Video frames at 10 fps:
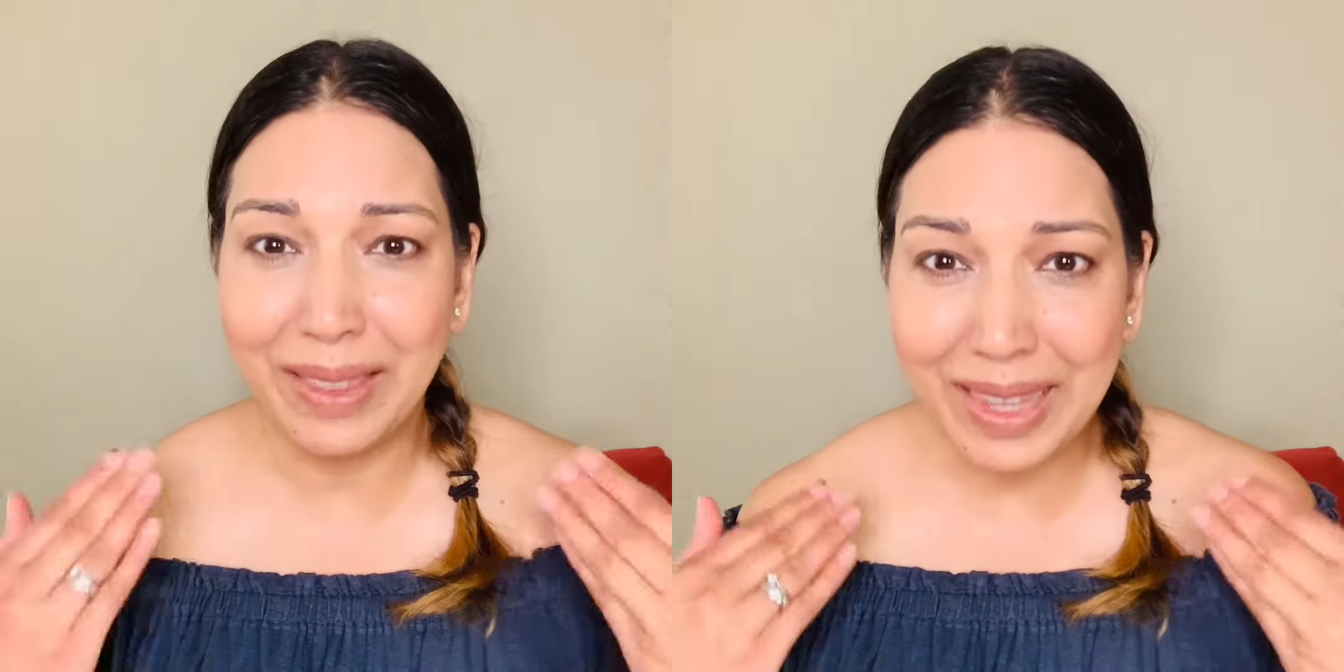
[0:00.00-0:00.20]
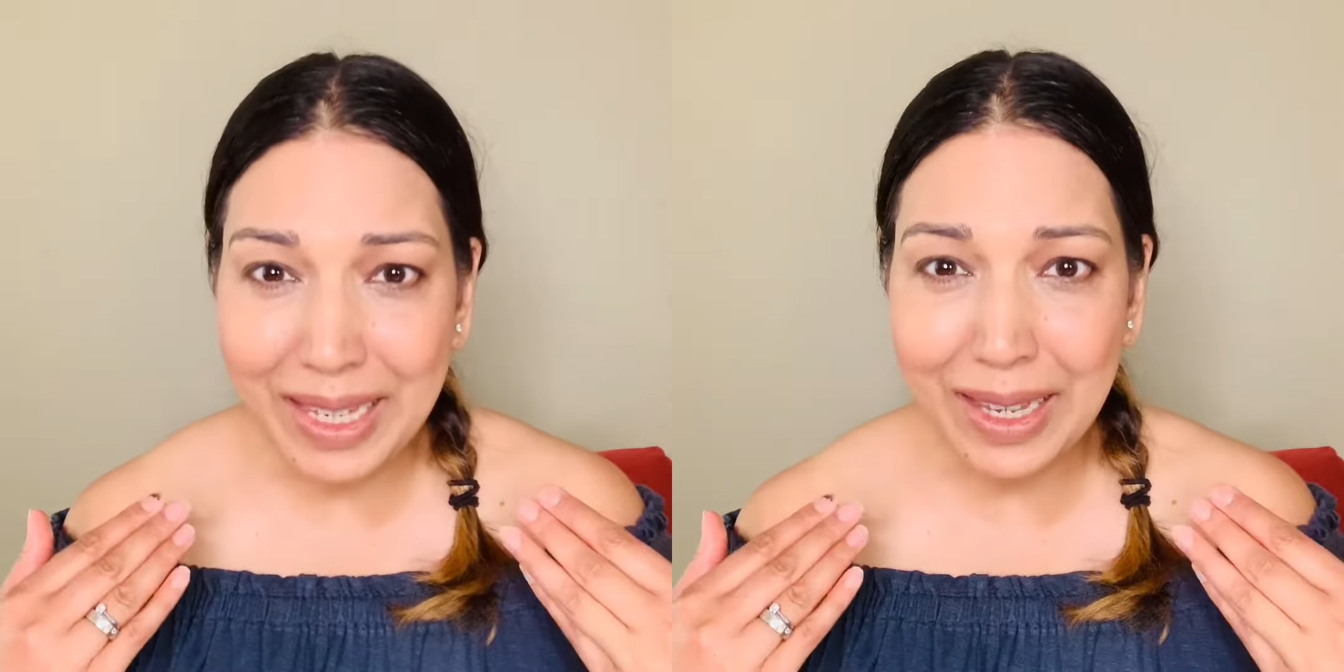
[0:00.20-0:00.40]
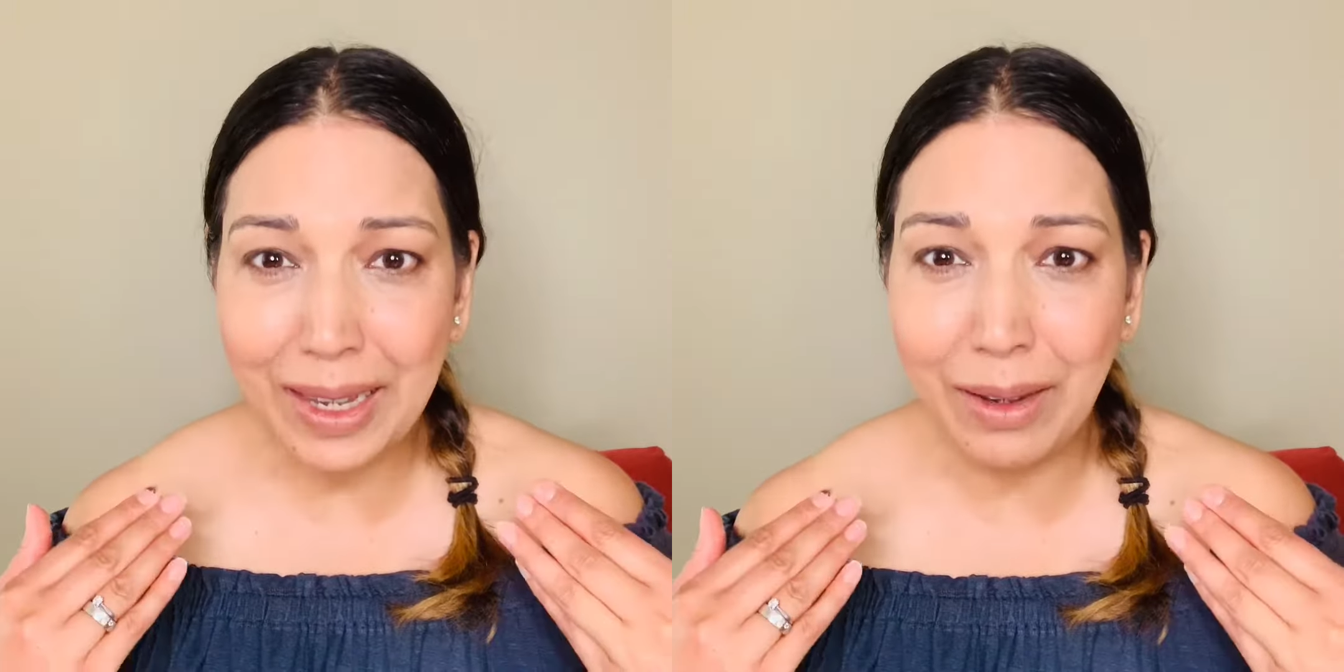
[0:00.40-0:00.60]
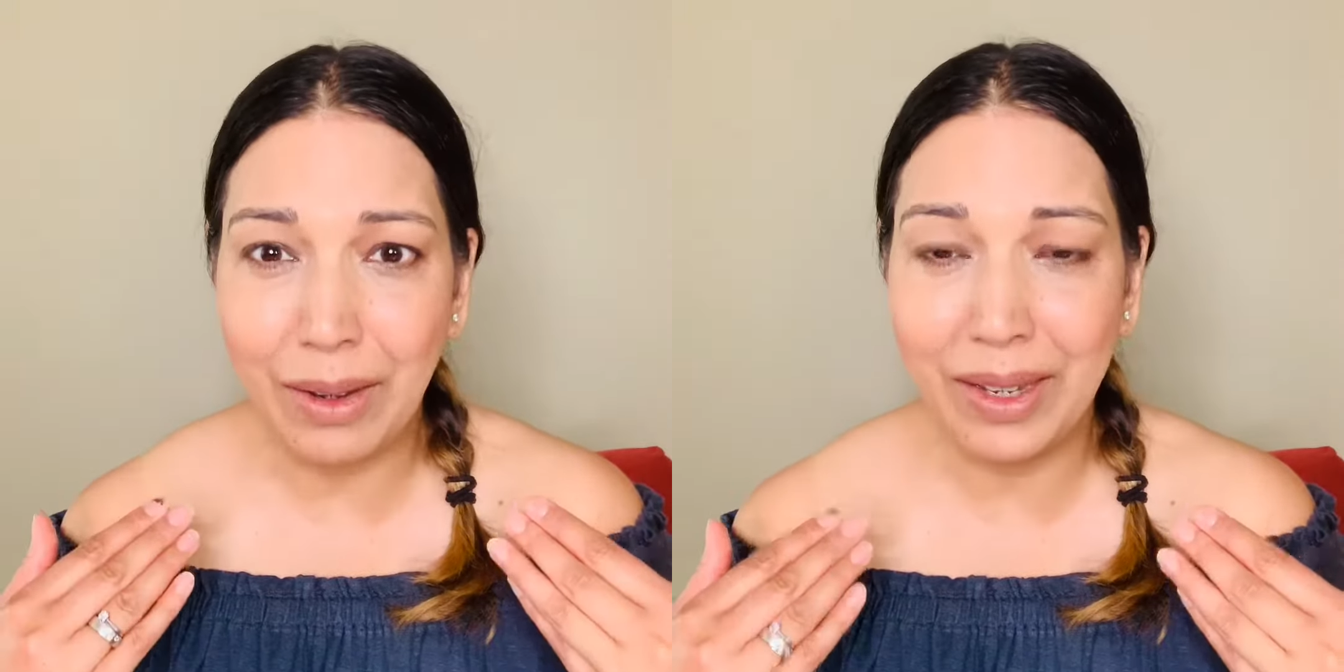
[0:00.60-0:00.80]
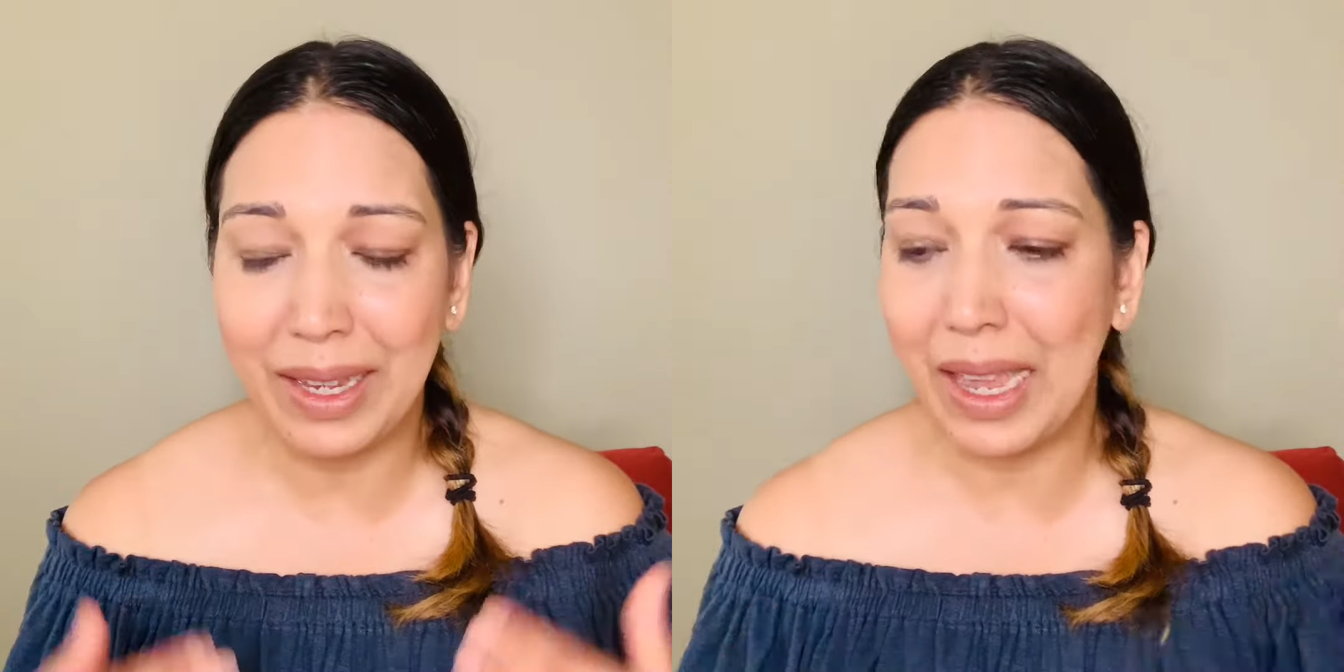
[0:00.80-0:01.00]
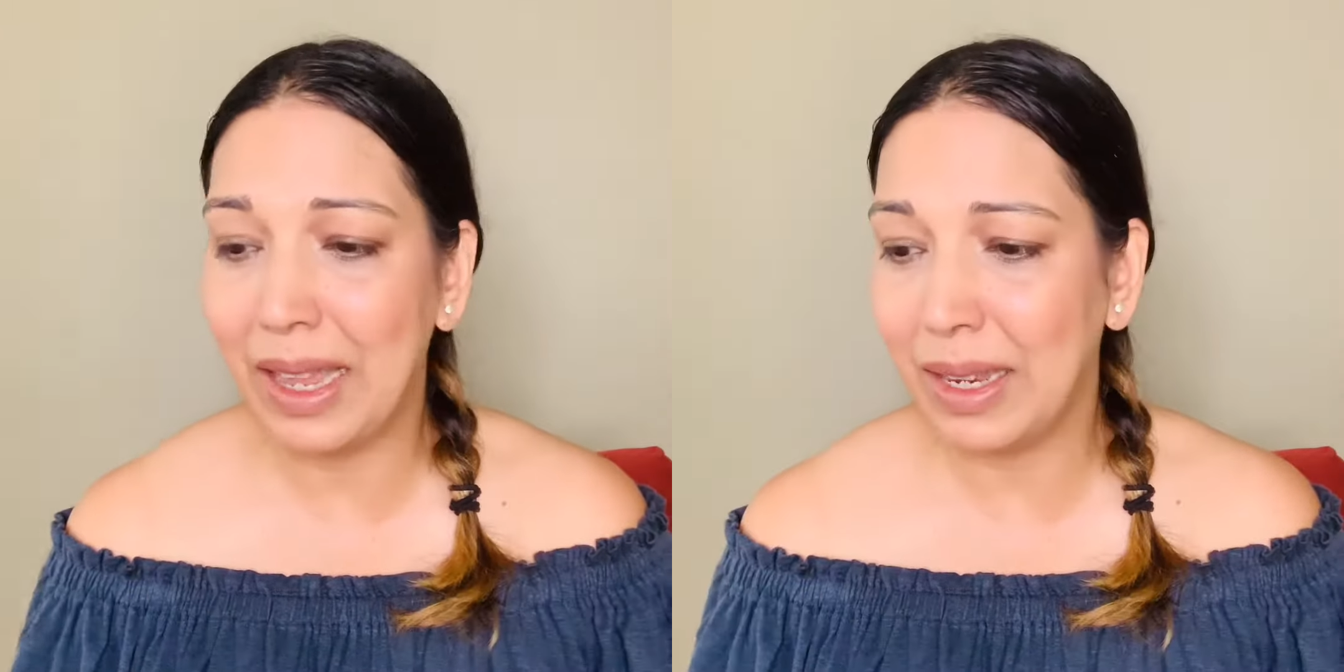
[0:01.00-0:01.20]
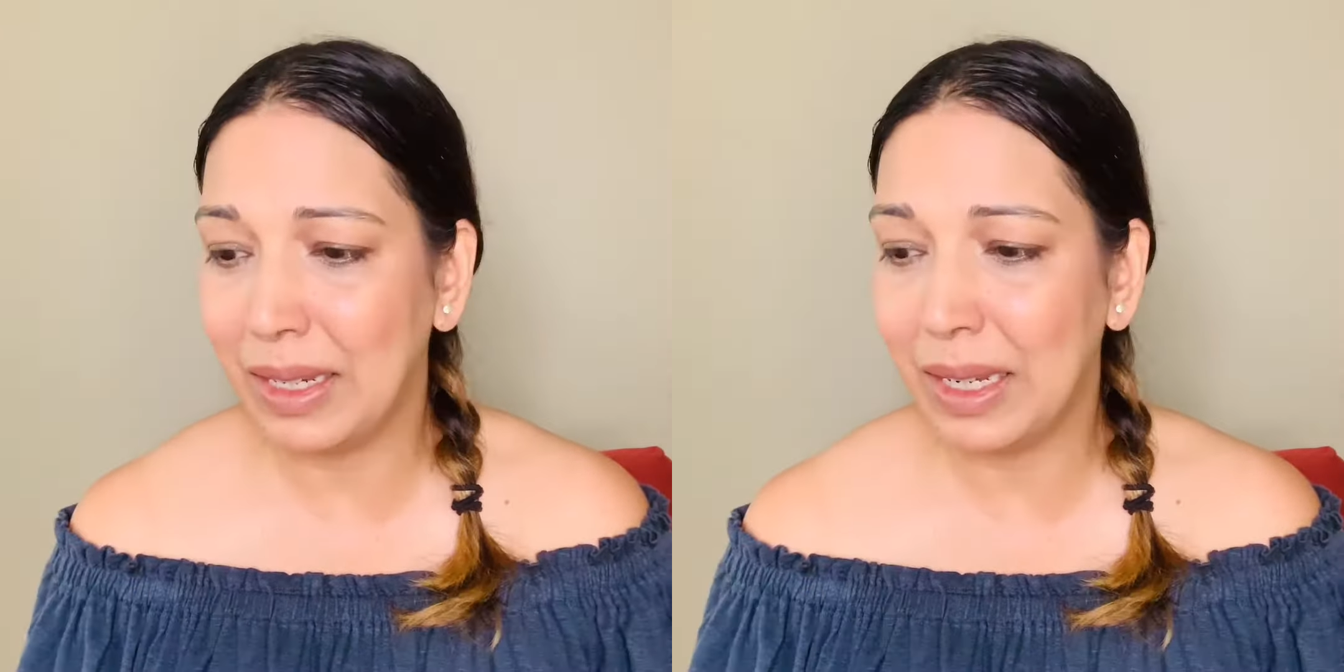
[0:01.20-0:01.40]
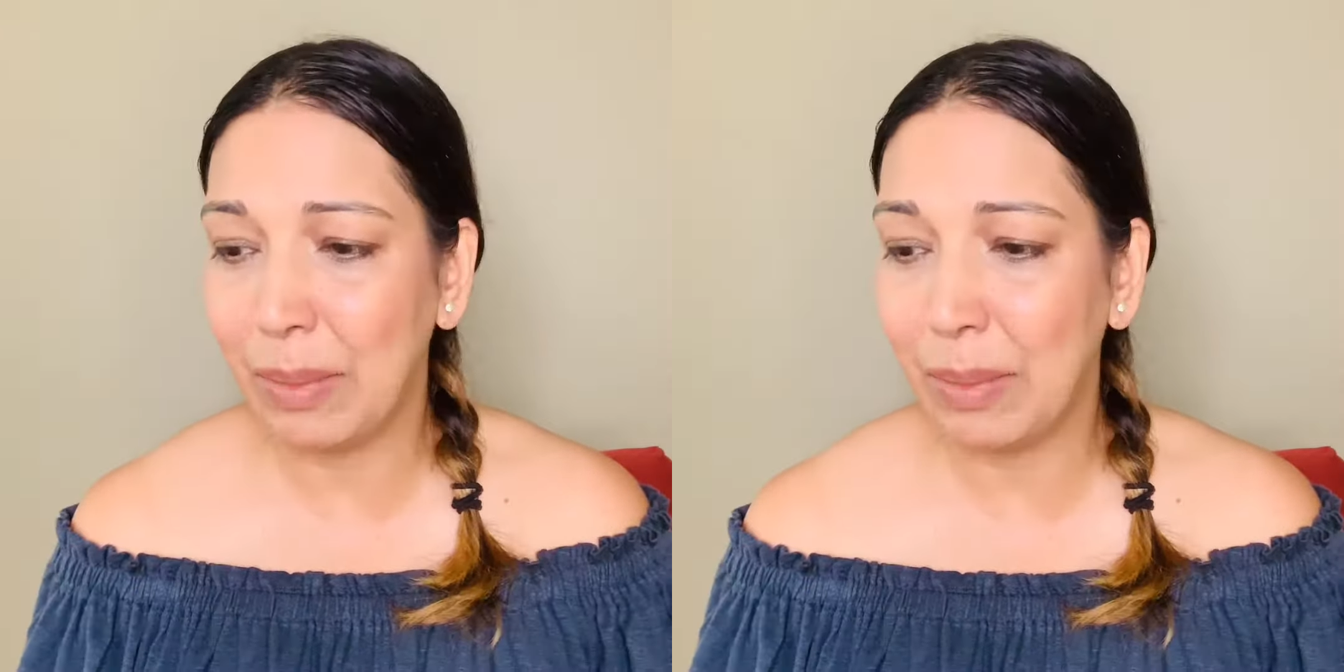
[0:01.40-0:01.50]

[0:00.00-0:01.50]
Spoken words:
thinking and